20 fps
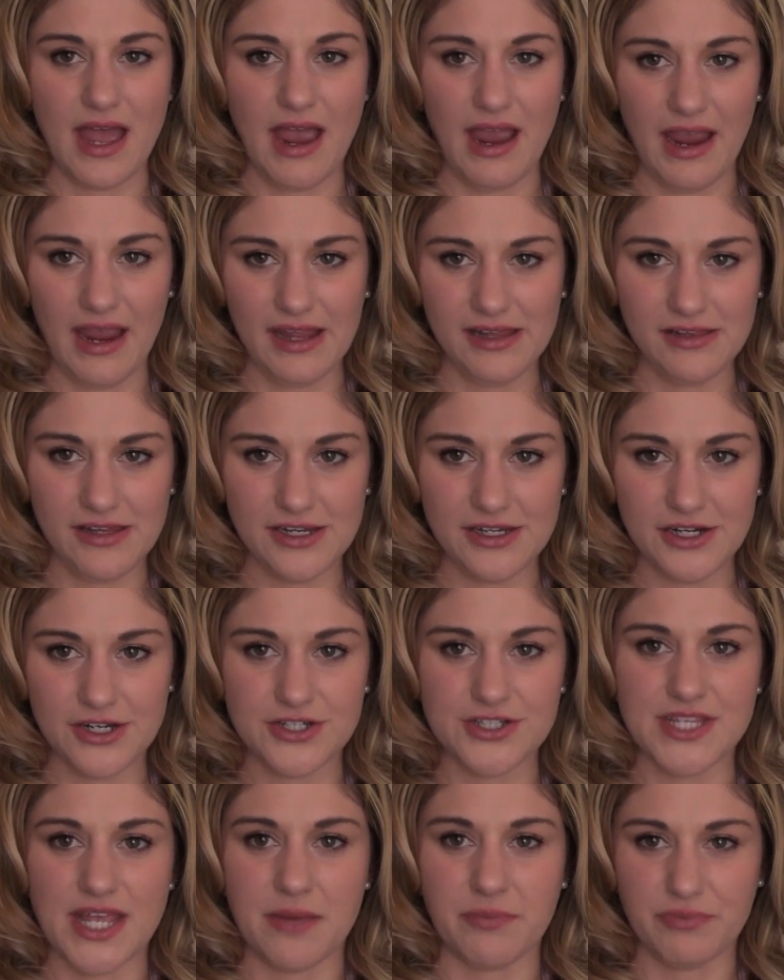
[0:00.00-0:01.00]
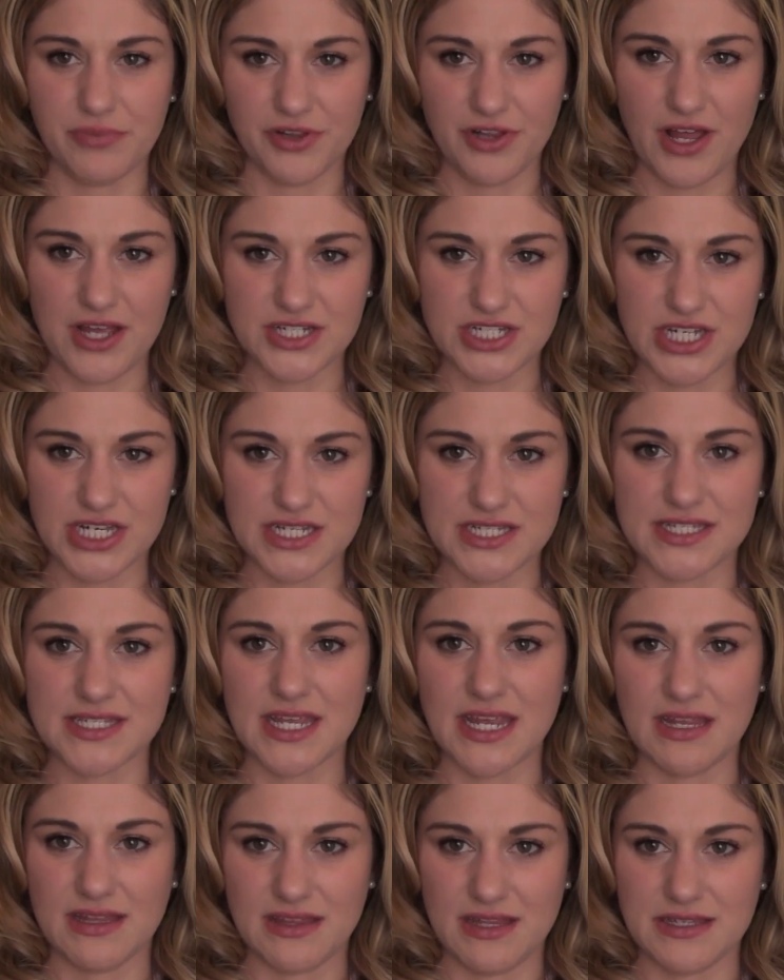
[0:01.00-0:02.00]
highlighters and blushes
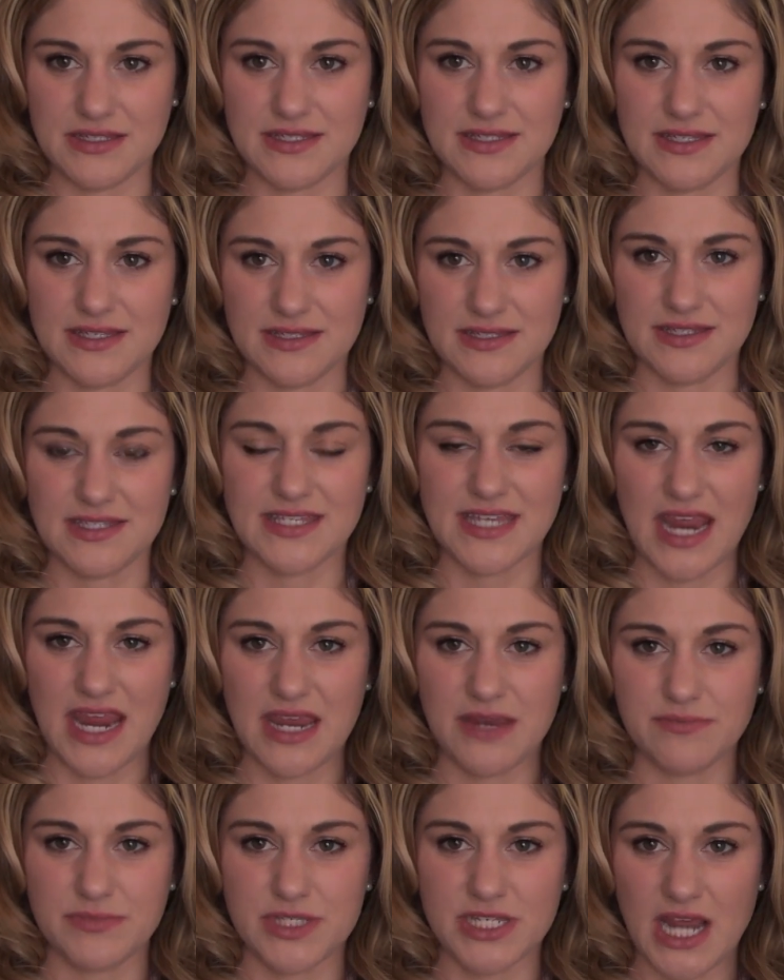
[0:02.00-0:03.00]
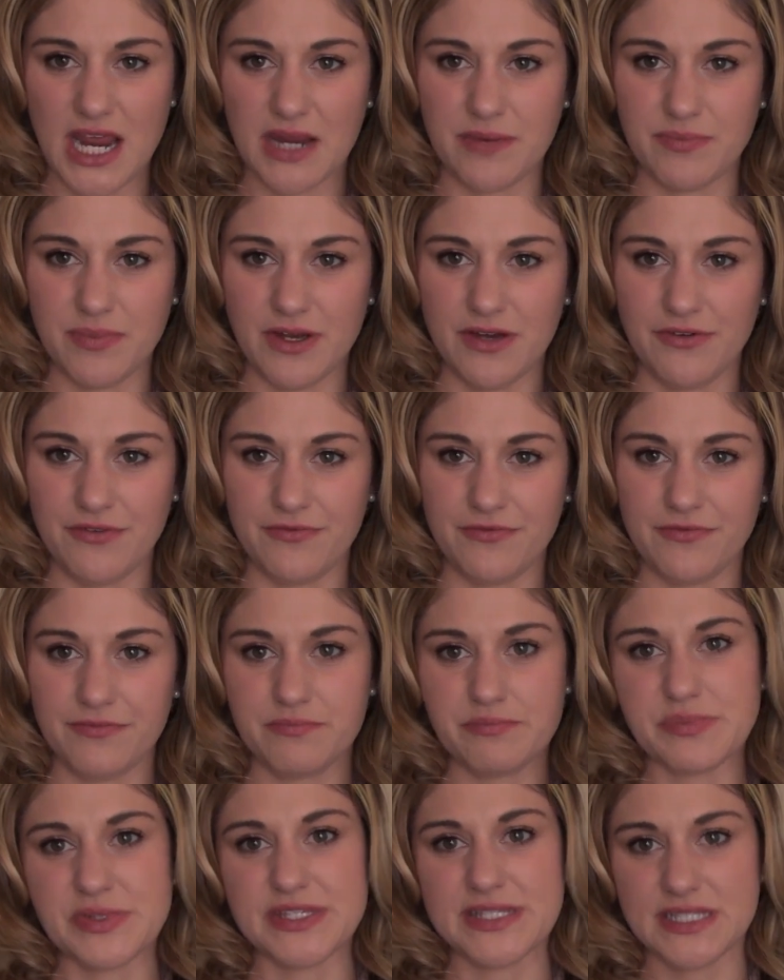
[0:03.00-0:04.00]
in this same type of
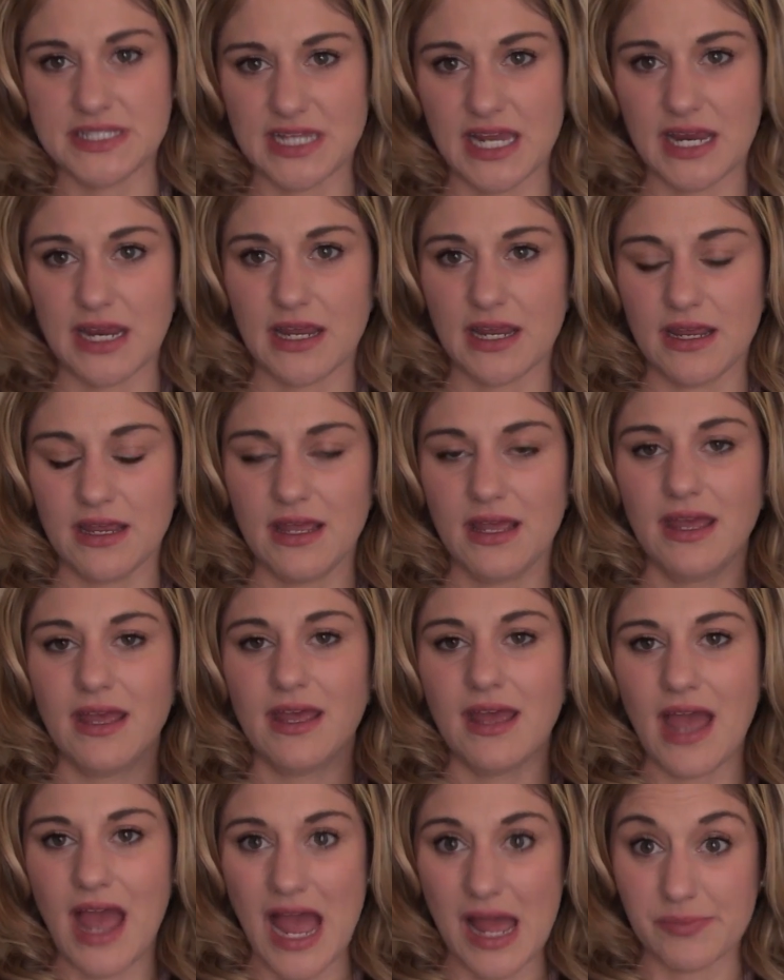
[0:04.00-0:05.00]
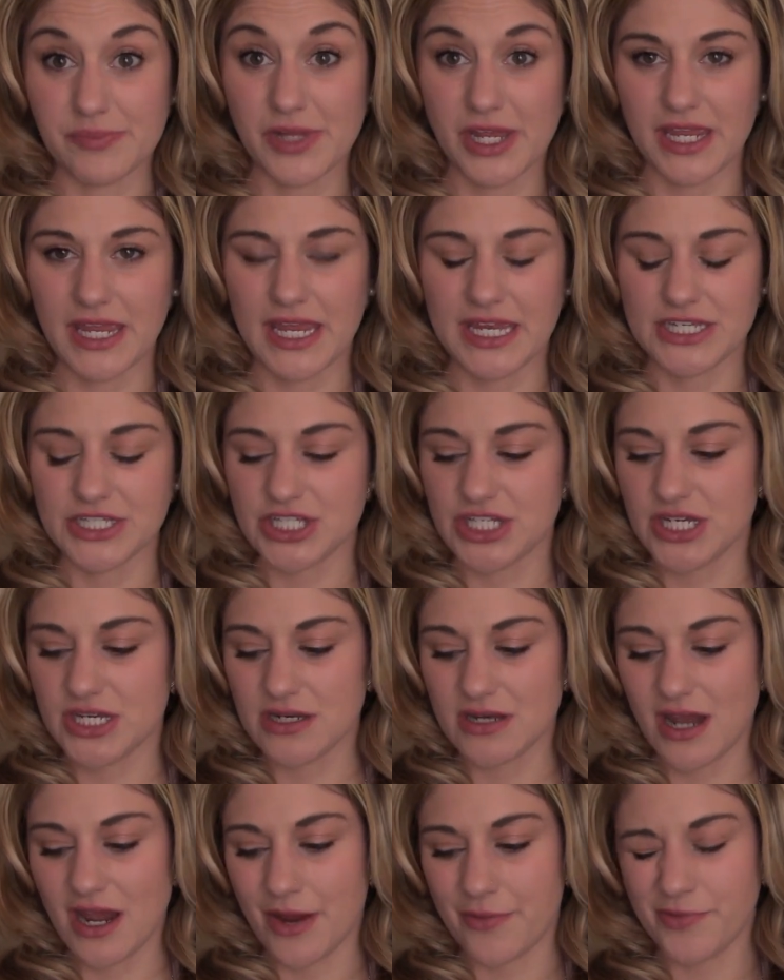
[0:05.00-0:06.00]
stick
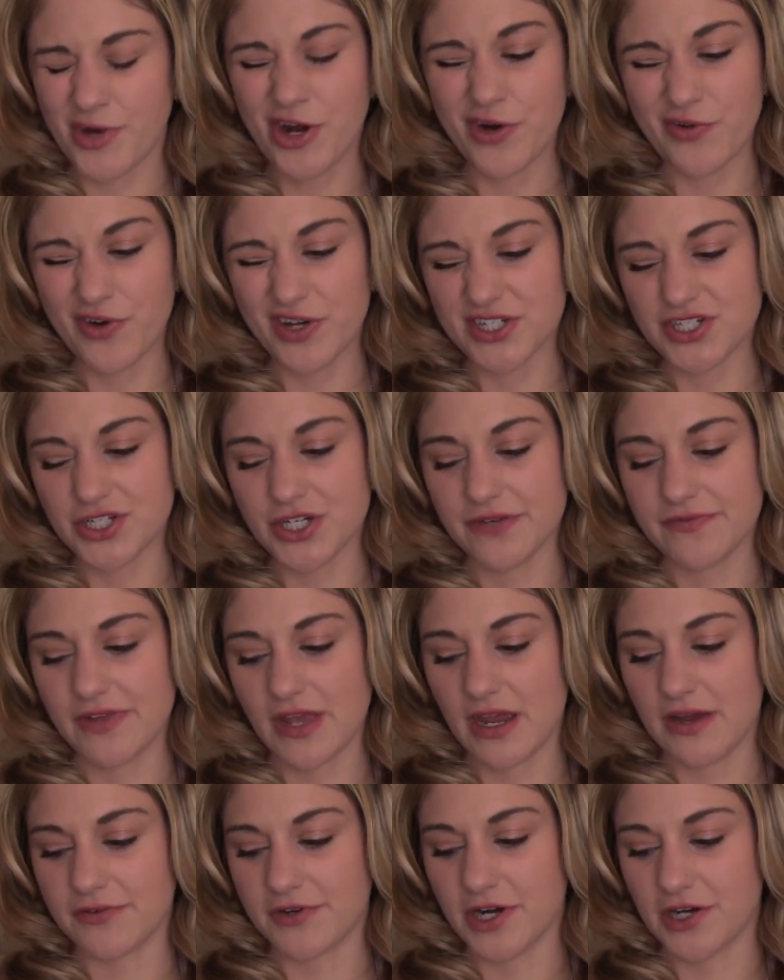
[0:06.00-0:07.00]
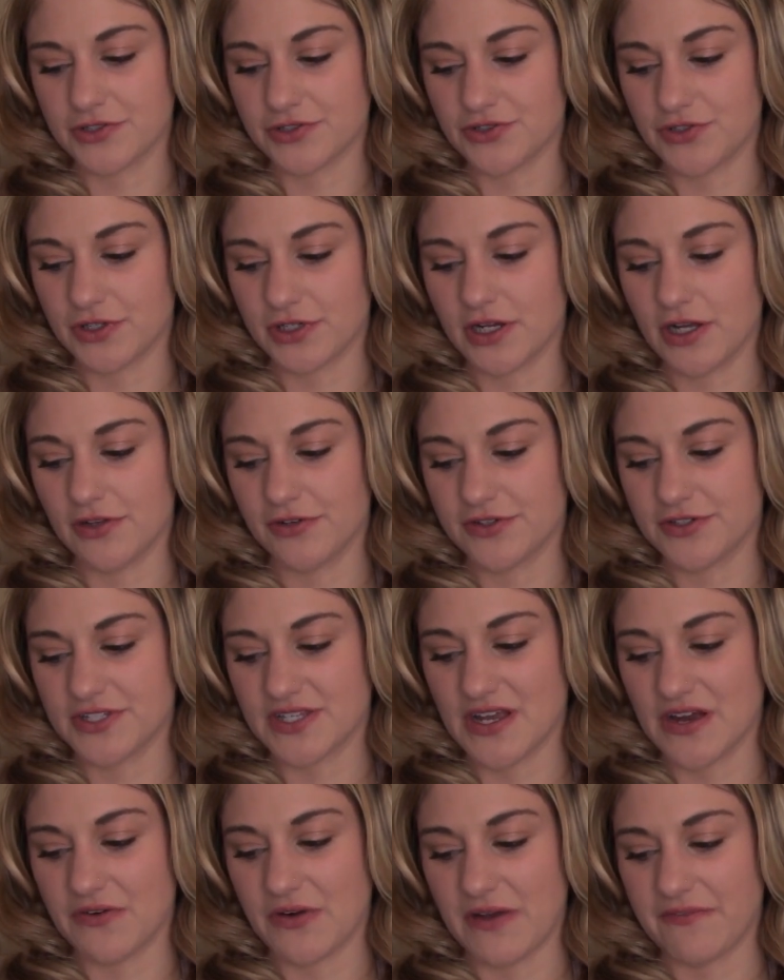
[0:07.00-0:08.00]
application. I'm not quite sure if they have contour colors
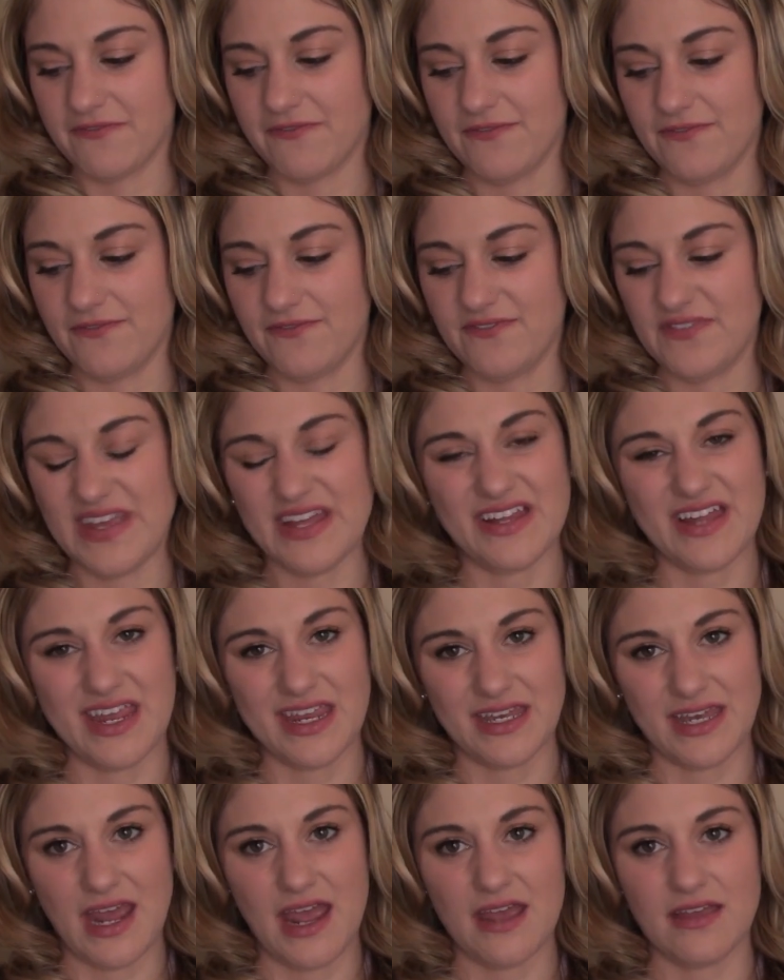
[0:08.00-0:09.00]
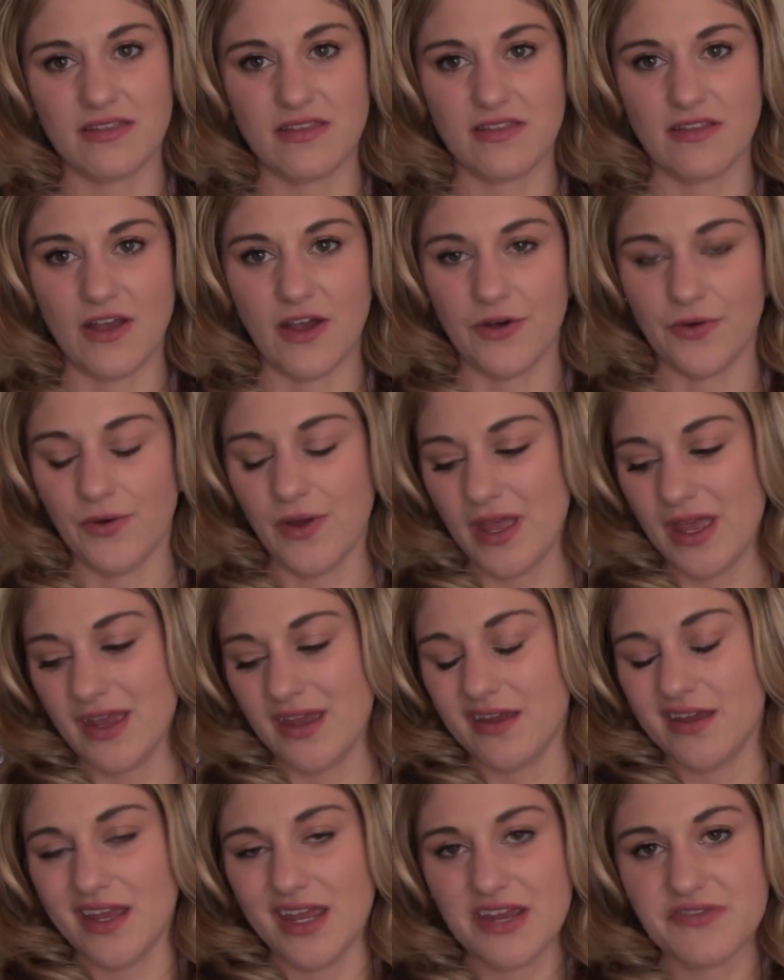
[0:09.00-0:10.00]
though. I feel like not. So
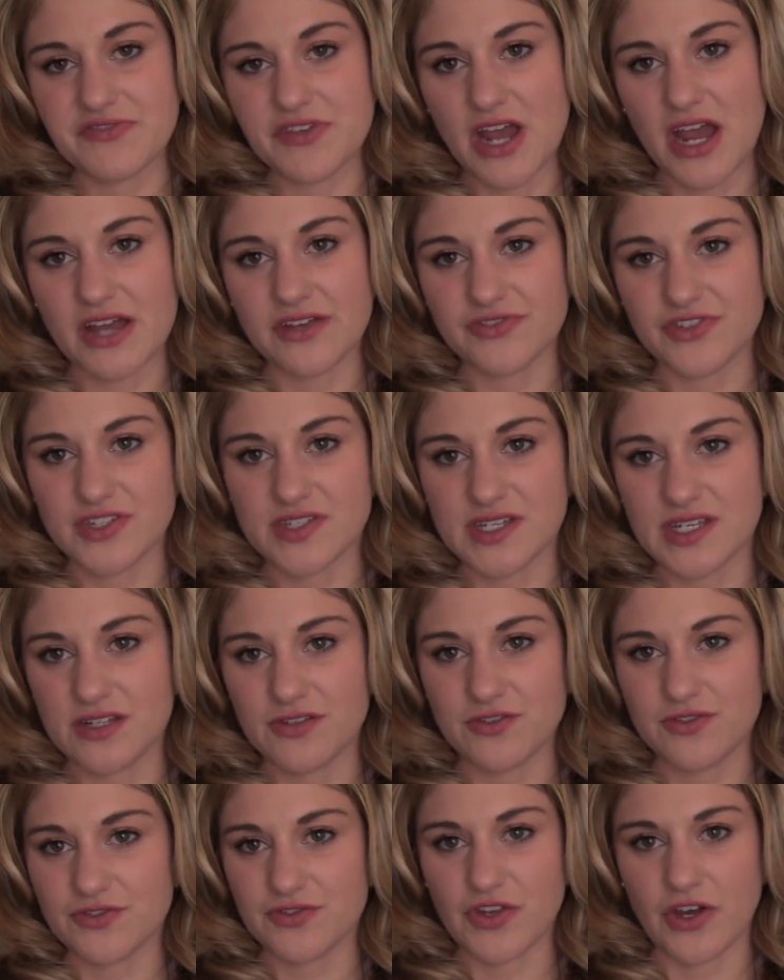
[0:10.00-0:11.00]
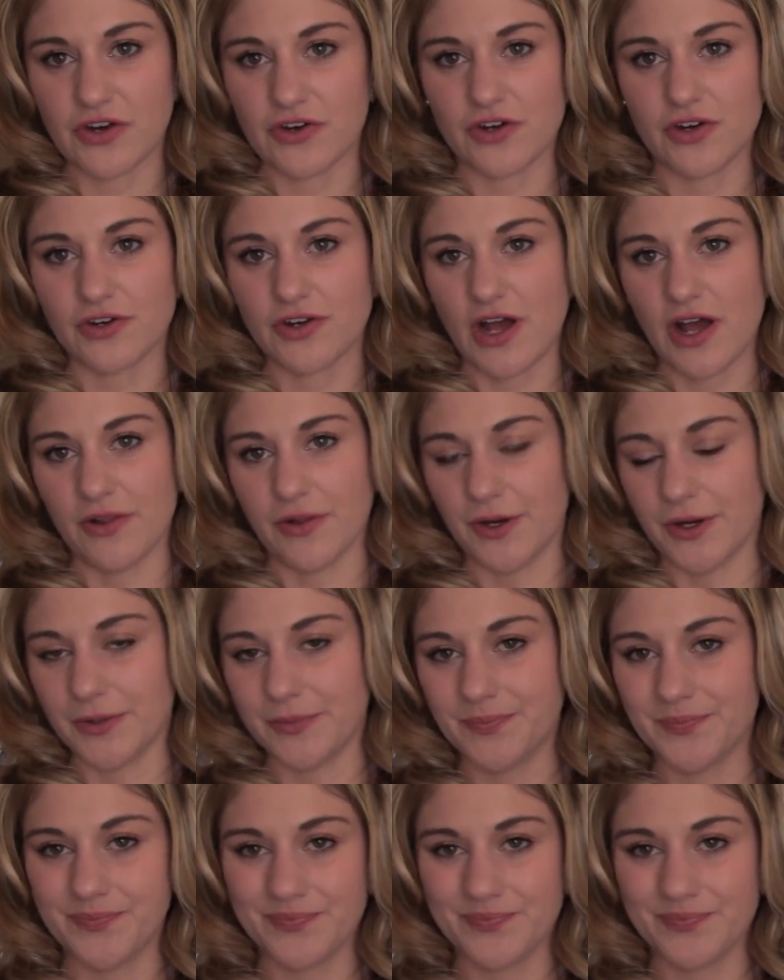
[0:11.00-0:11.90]
if not, just get a little darker color.